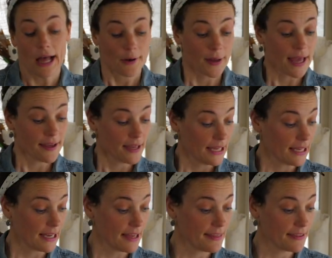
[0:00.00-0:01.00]
Okay,
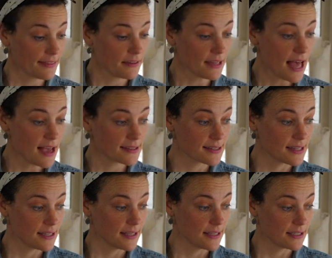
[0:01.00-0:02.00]
I think the last
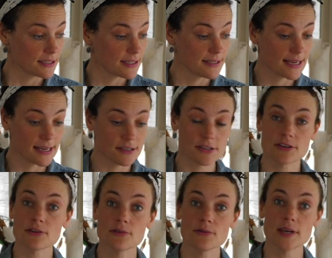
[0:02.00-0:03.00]
thing to tend
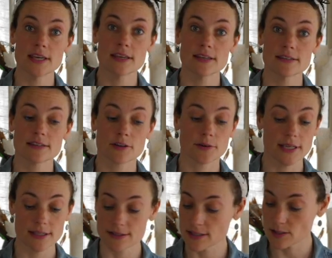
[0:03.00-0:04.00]
to is the
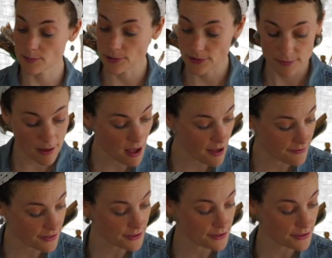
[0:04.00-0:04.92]
greens. Let's pull them off